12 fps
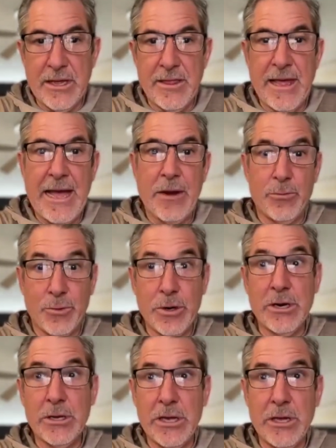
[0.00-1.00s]
And that
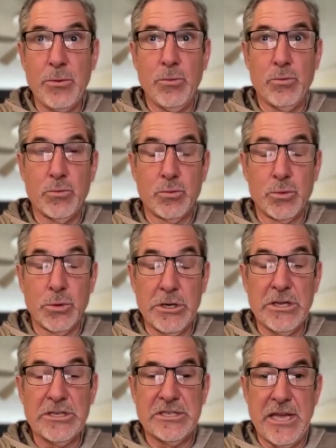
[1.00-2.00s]
really,
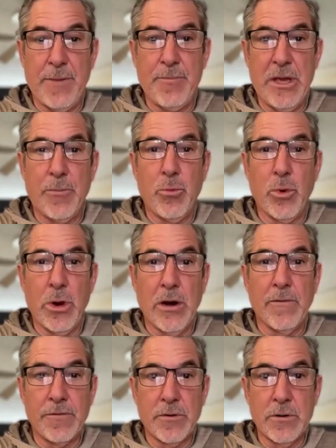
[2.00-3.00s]
really set me up
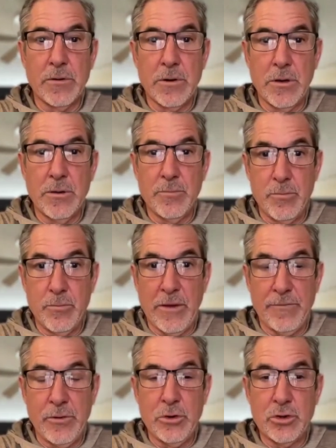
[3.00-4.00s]
well for my
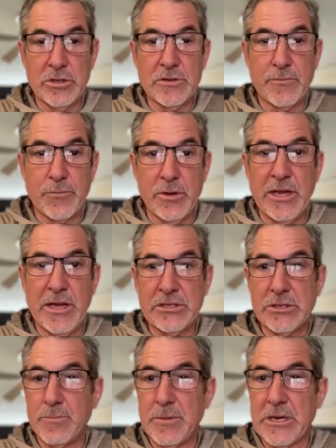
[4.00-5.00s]
future as a
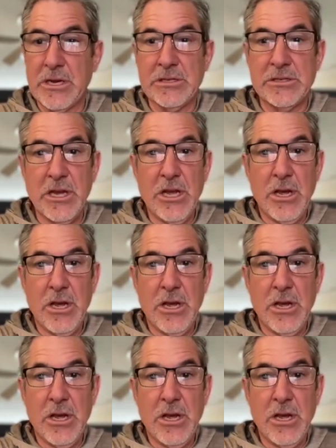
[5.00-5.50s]
freelancer because,